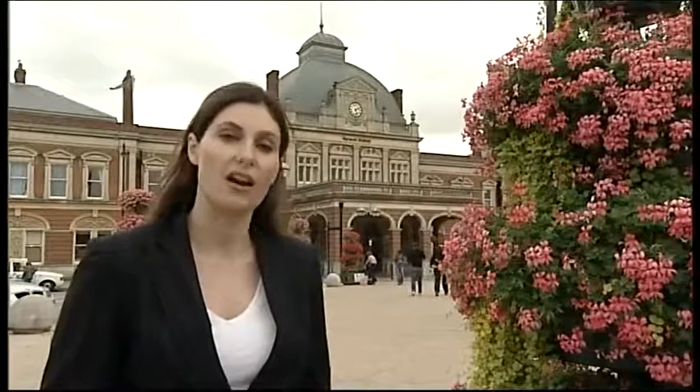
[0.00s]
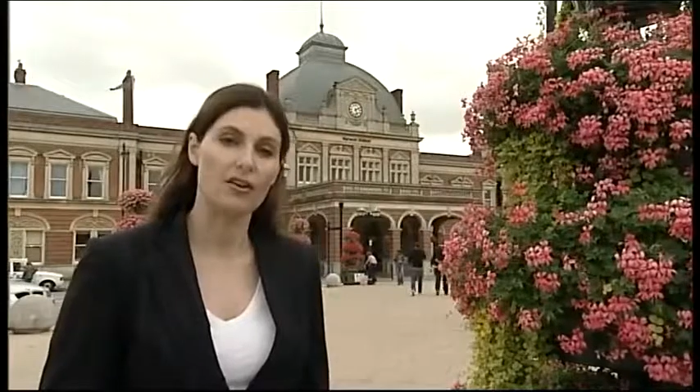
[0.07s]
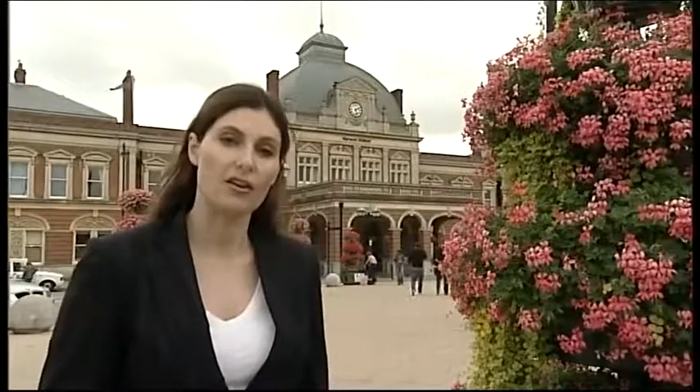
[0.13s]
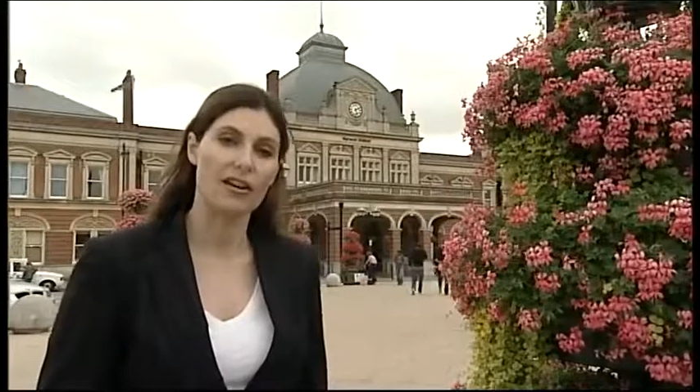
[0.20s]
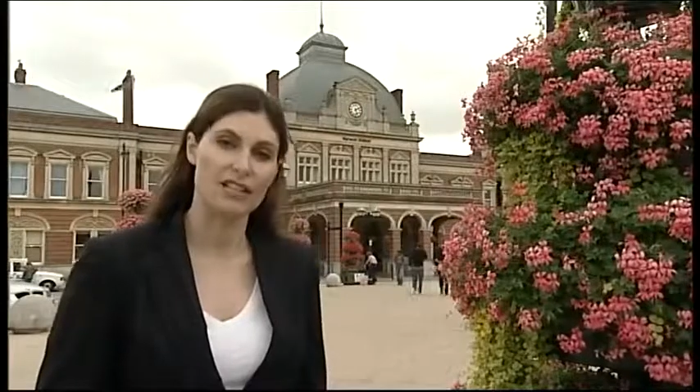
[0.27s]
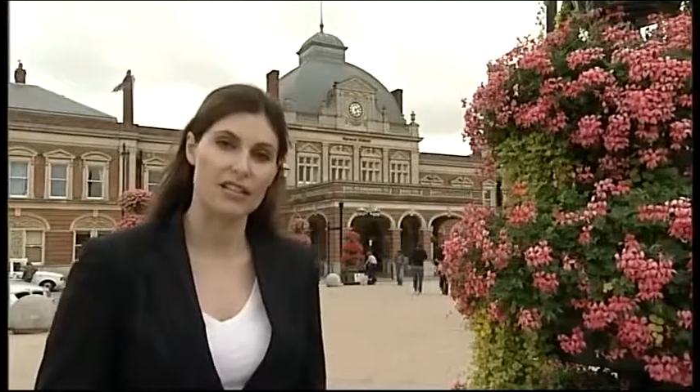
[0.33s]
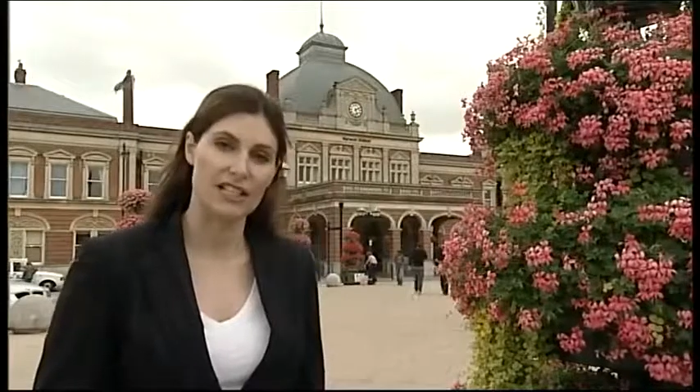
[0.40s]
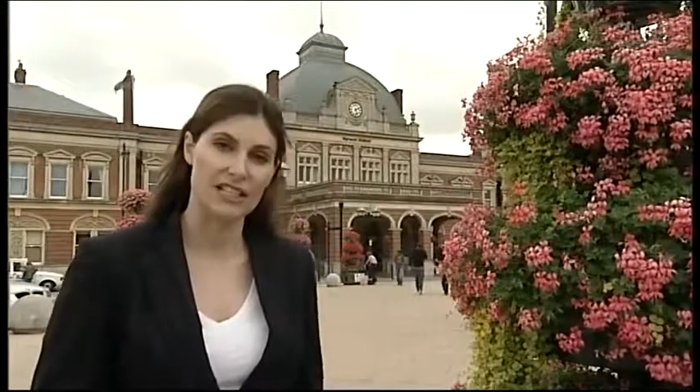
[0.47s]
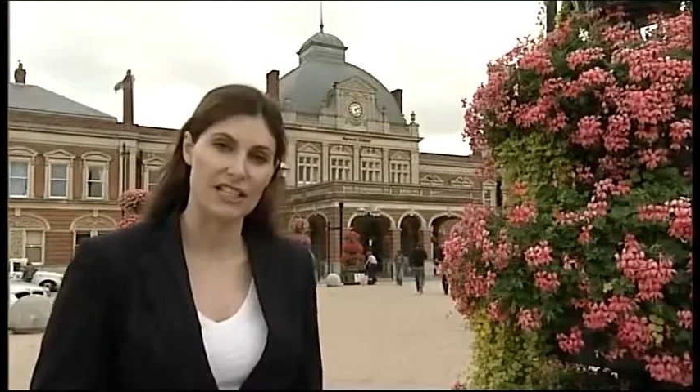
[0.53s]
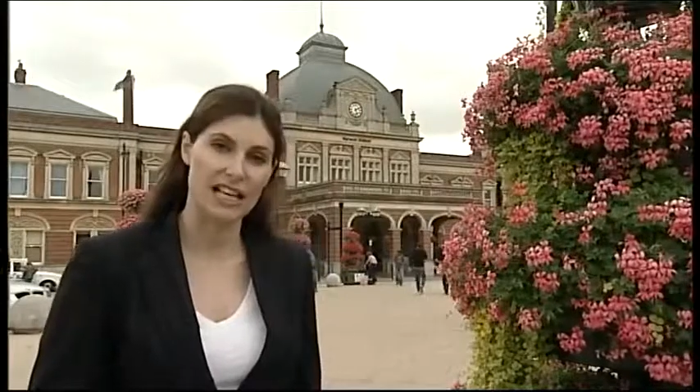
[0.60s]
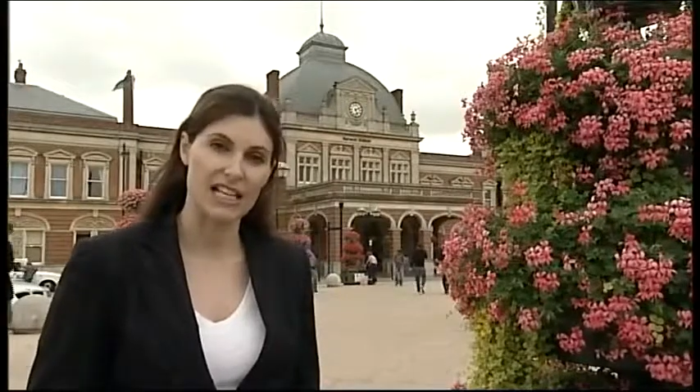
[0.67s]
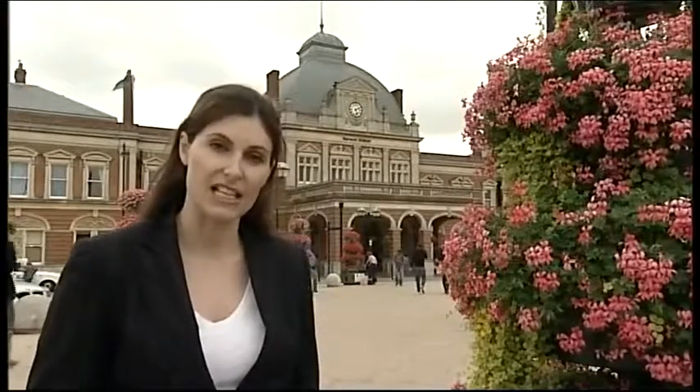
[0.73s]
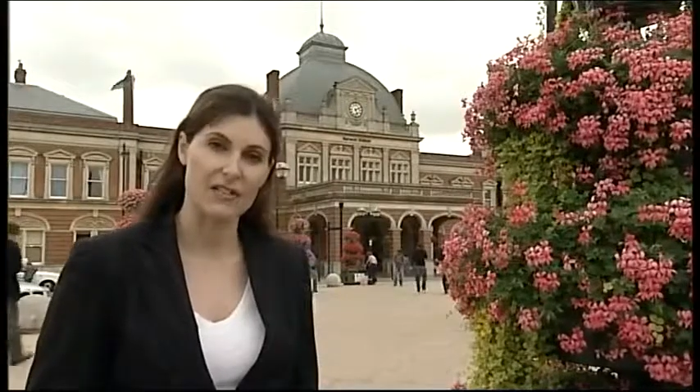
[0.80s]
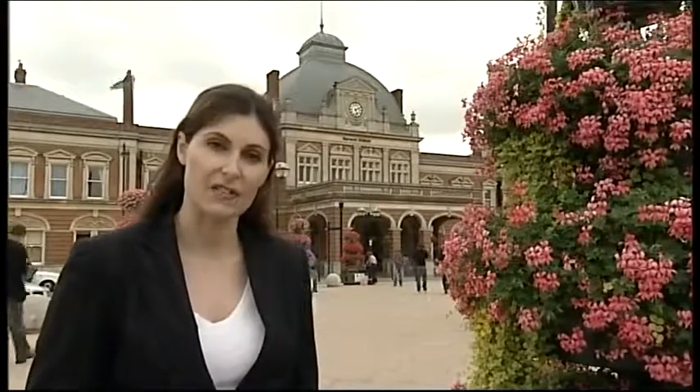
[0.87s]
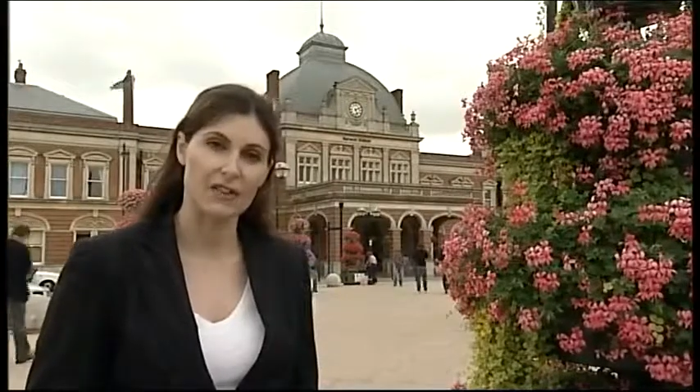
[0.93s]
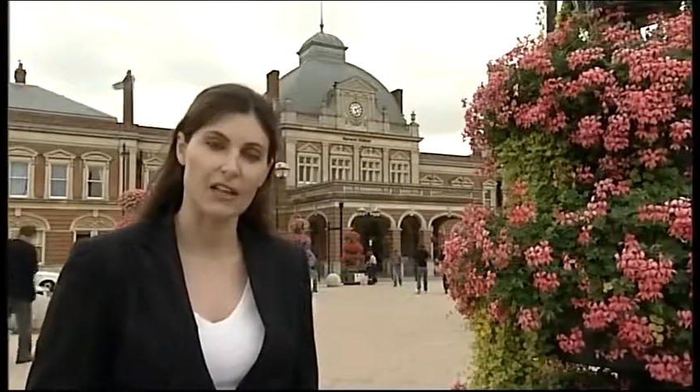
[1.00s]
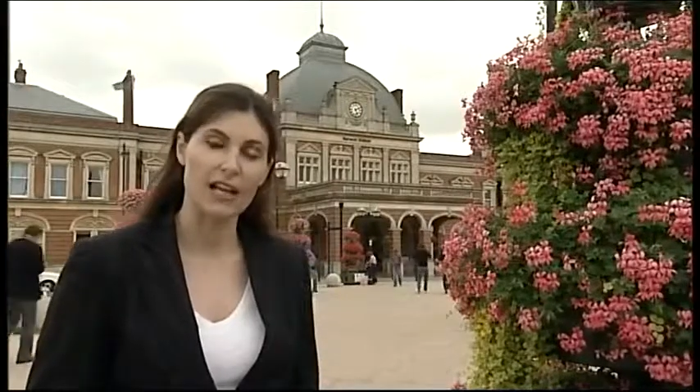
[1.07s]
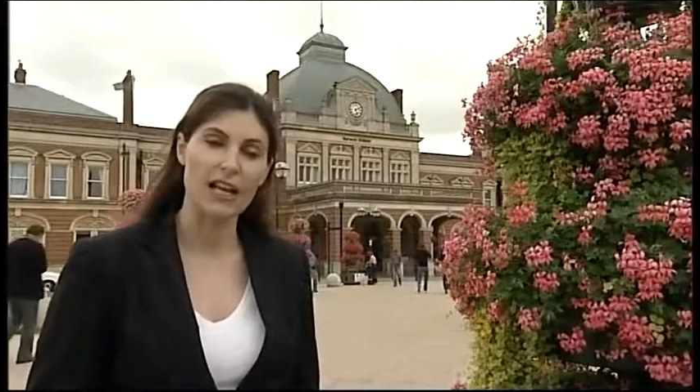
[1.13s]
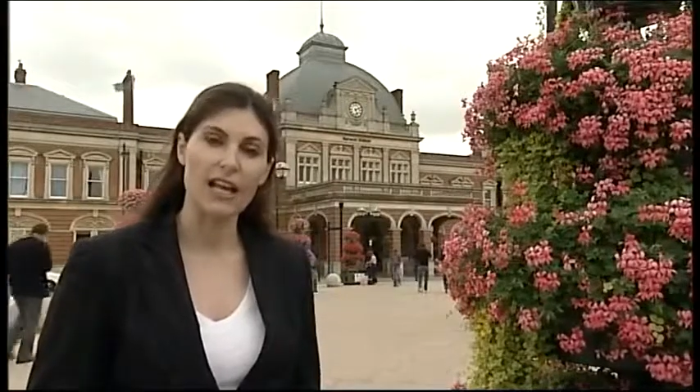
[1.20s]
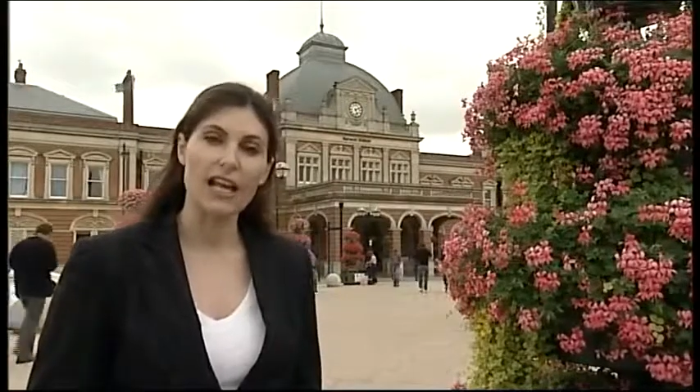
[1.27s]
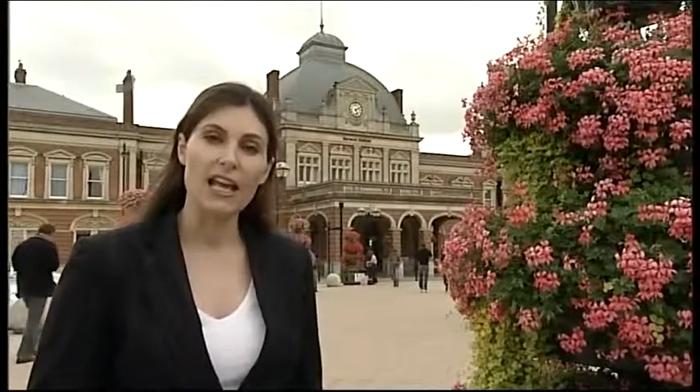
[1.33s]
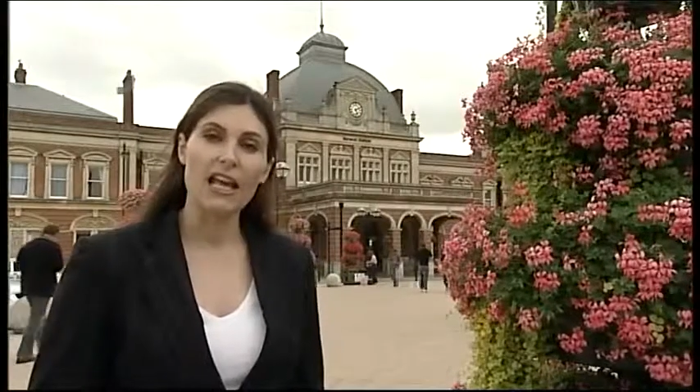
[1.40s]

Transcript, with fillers: are unsuccessful,